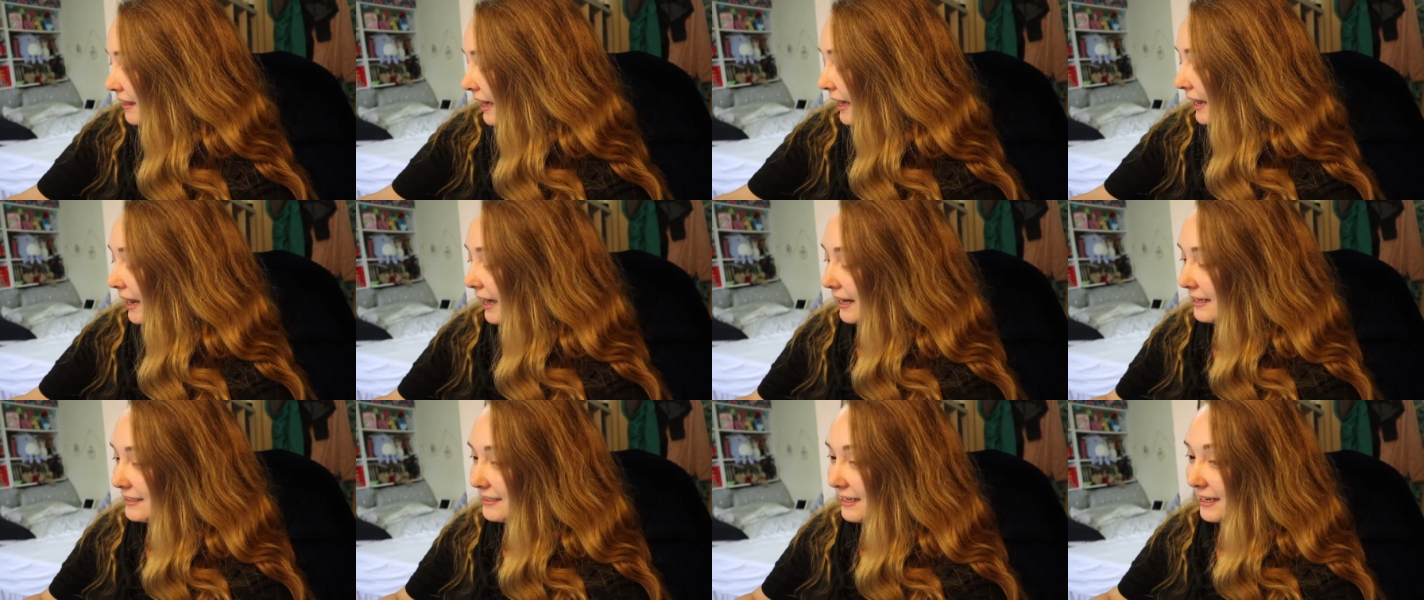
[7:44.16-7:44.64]

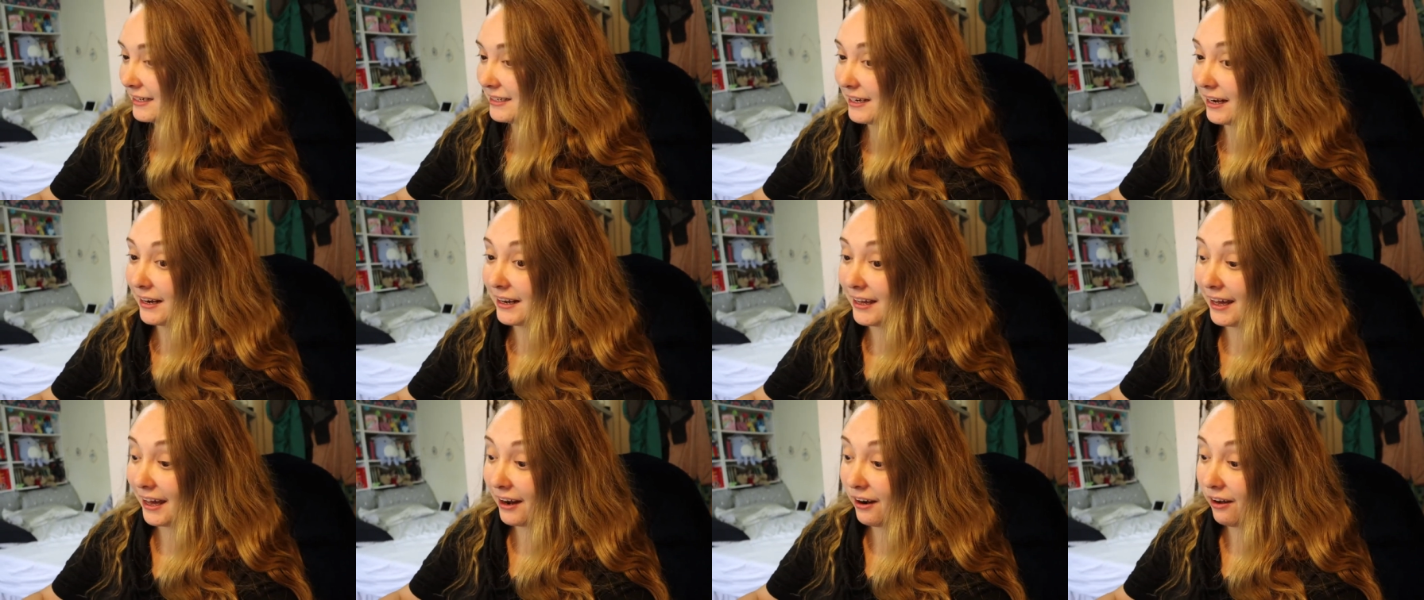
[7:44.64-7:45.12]
that essay
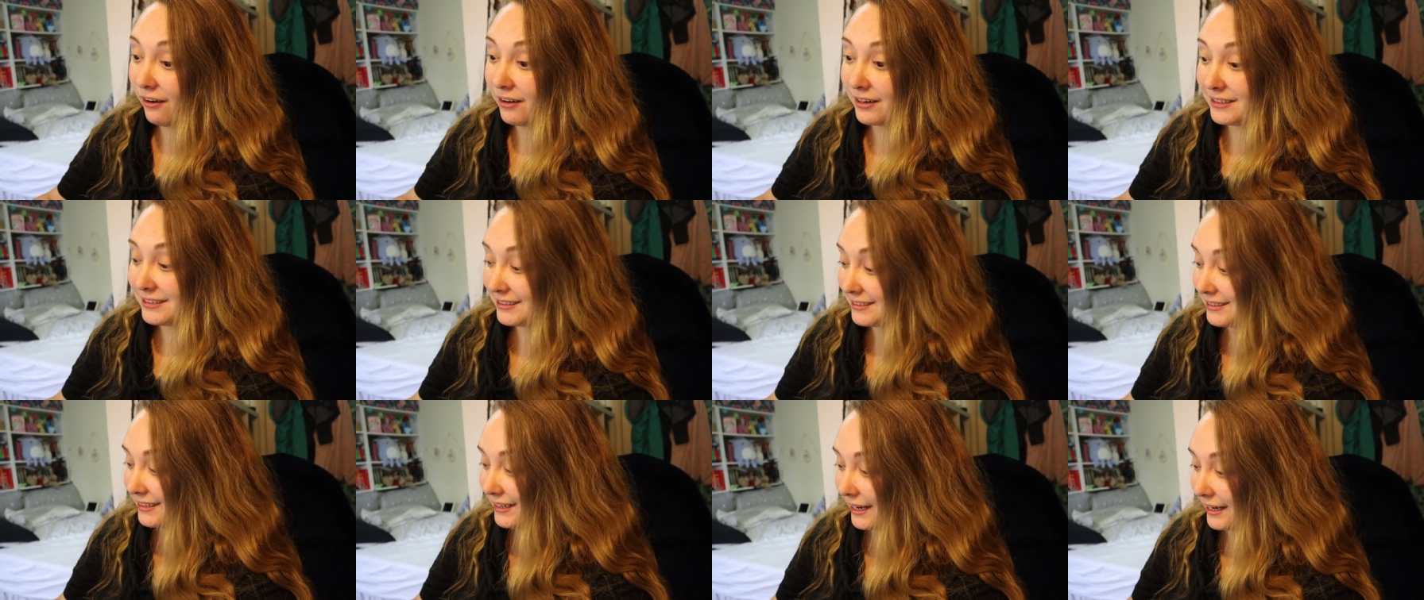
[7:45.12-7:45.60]
done again.
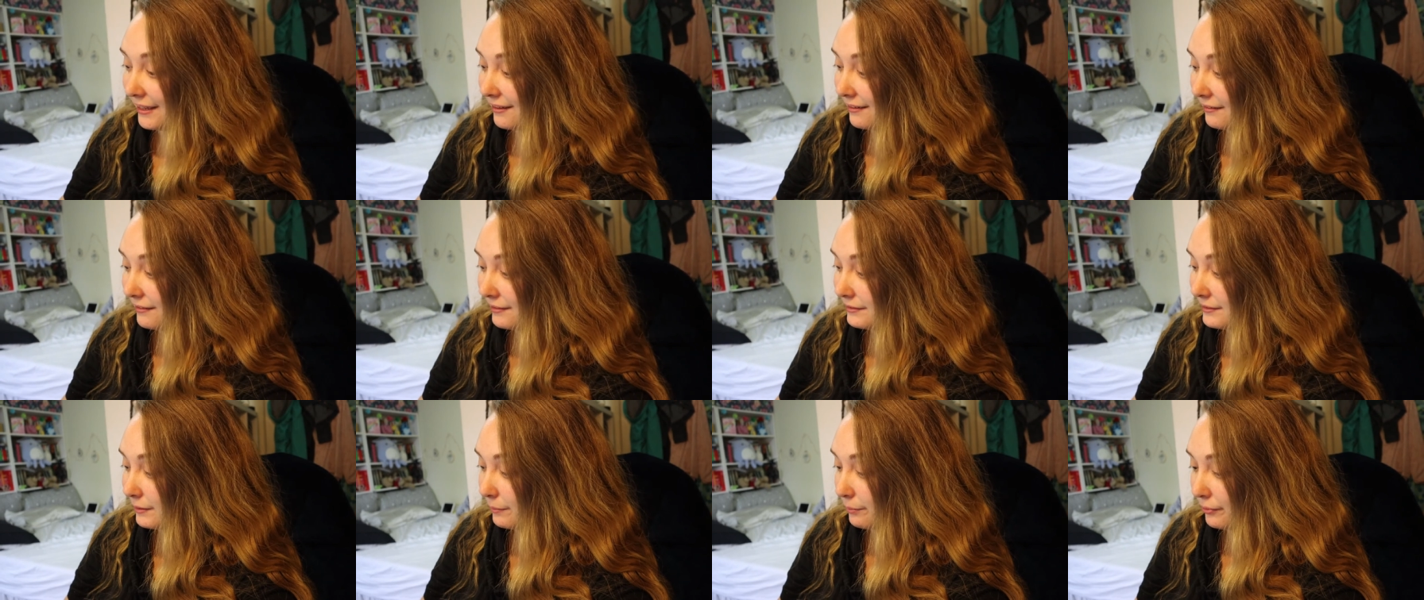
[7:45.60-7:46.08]
Honestly, I
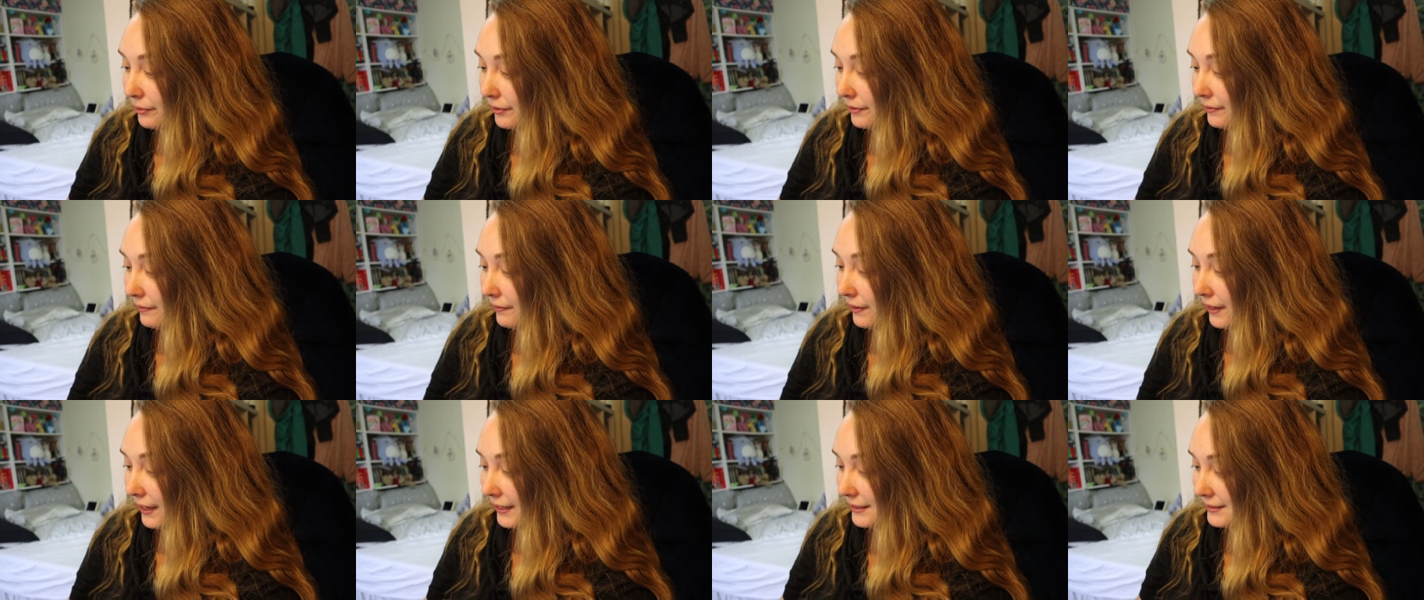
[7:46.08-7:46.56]
think it's a pretty
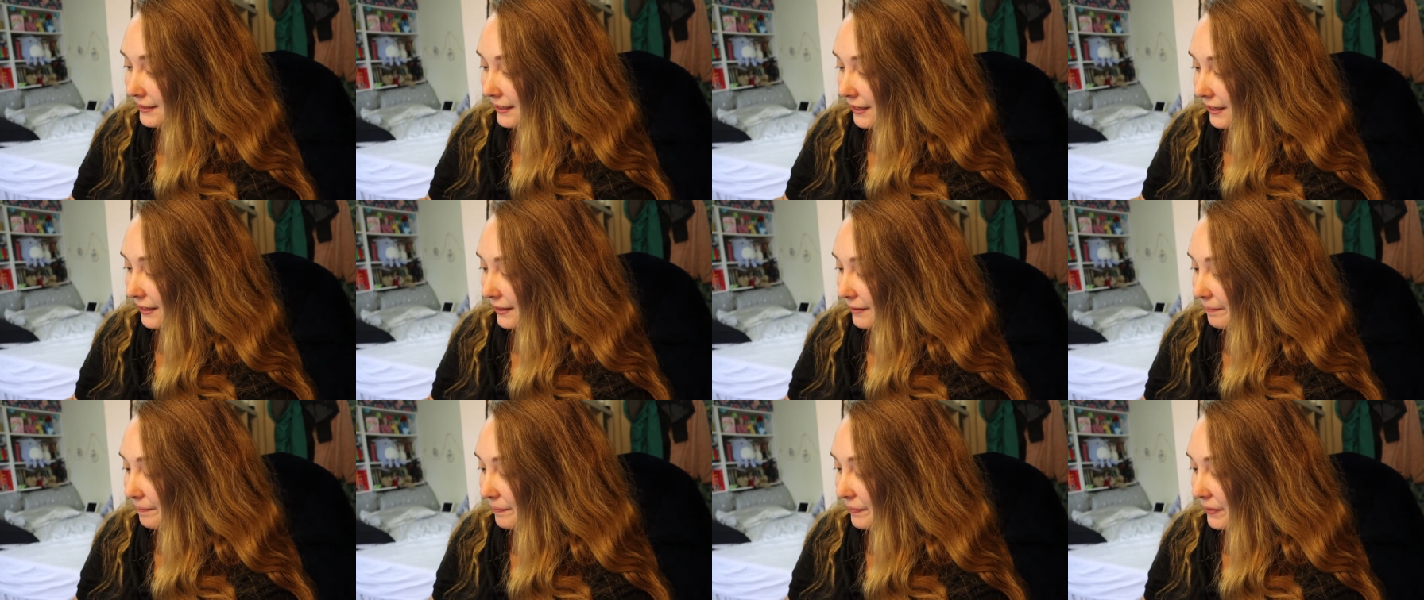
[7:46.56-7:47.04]
good
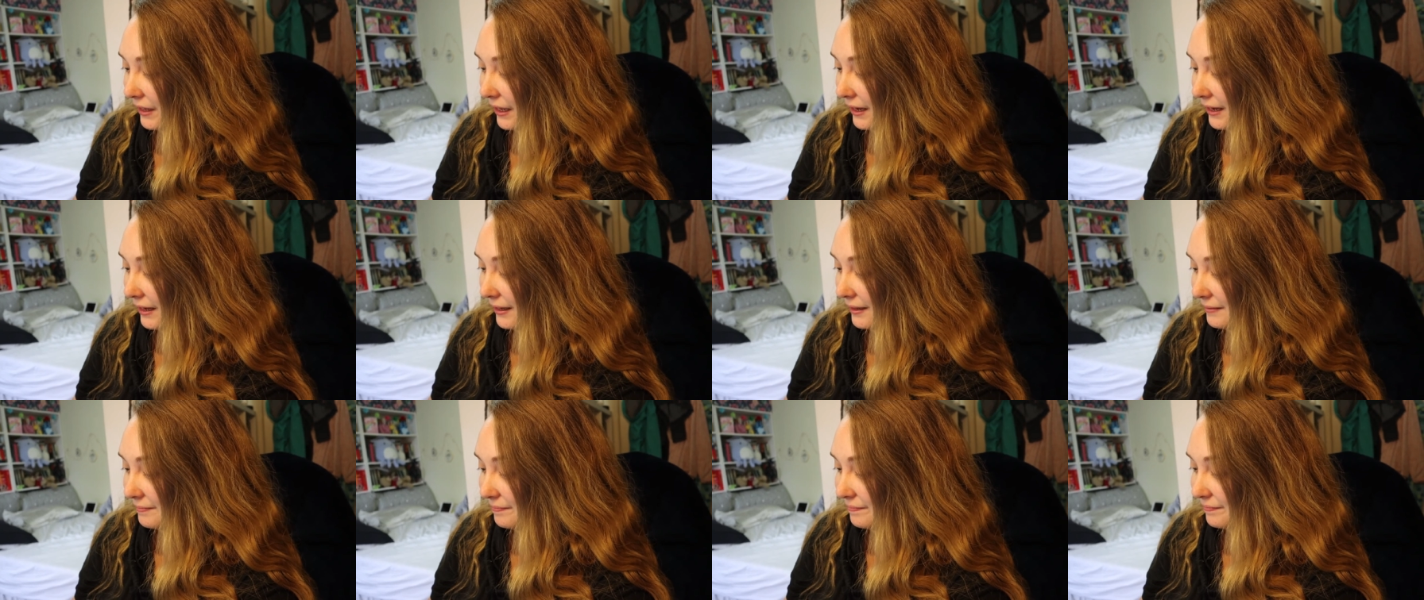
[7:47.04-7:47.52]
essay.
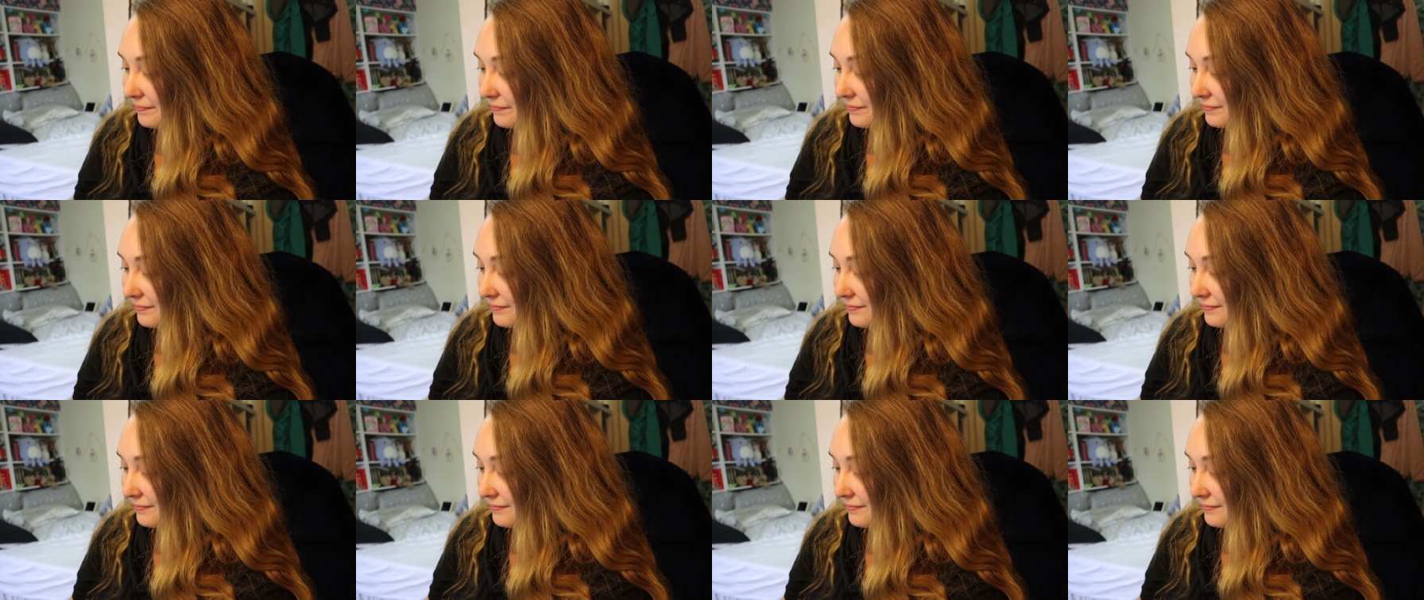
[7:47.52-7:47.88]
Um,